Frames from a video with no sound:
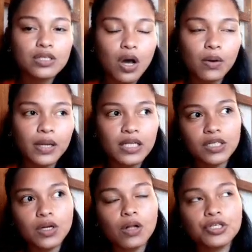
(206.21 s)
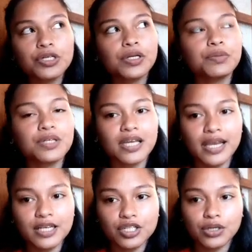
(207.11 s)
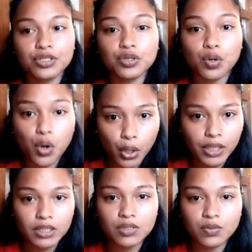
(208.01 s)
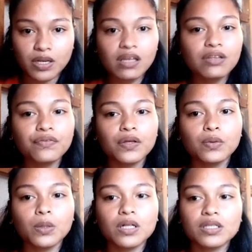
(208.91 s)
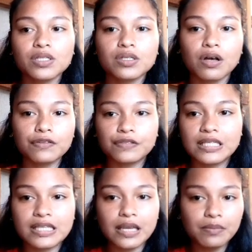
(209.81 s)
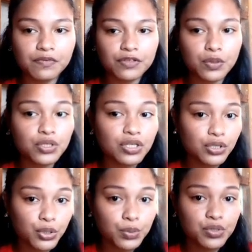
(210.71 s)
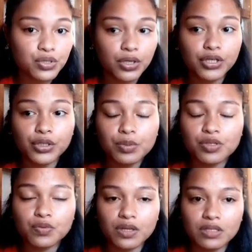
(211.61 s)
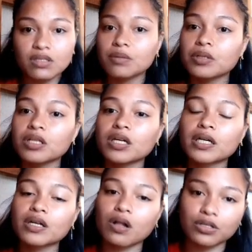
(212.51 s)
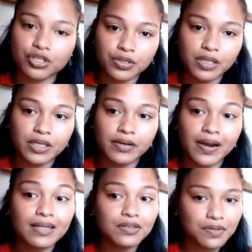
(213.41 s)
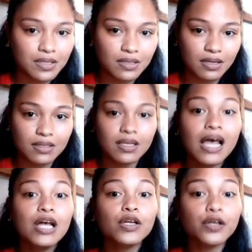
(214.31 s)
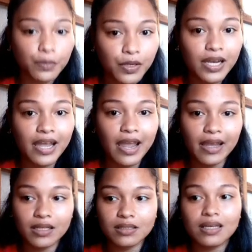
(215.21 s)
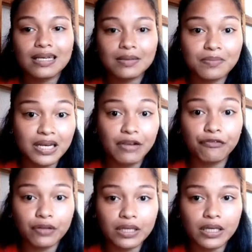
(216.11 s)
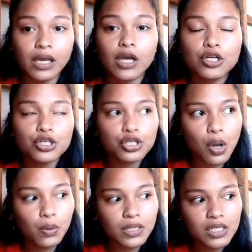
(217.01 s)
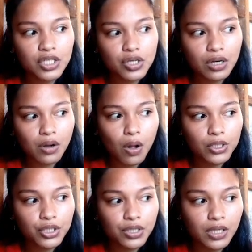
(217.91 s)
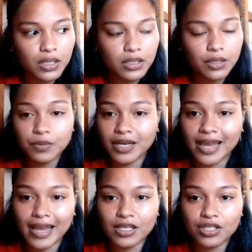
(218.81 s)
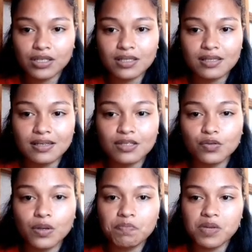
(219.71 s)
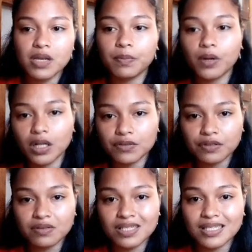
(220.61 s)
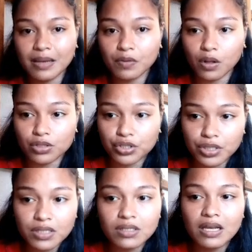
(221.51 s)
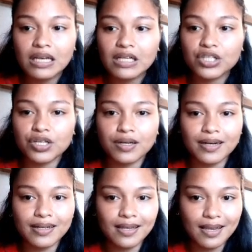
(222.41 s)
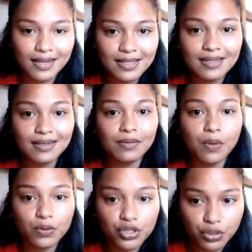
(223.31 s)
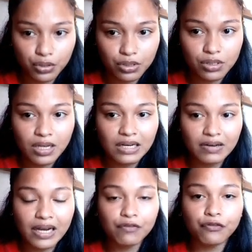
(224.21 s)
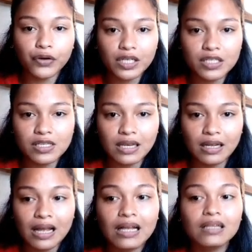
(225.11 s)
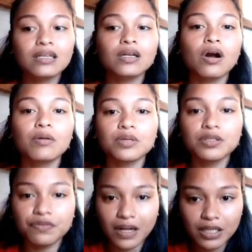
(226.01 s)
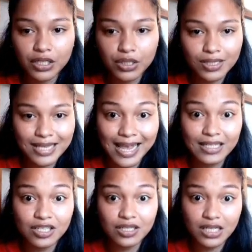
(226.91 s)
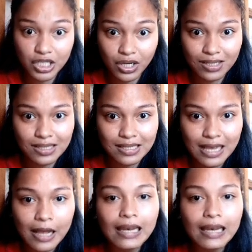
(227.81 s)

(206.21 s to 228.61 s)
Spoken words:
So, intercultural communications occurs when individuals of the same social groups or groups with similar cultural characteristics communicate meaningfully. So, intercultural communications is when people from the same cultures share ideas and emotions, reinforcing their common values and traditions.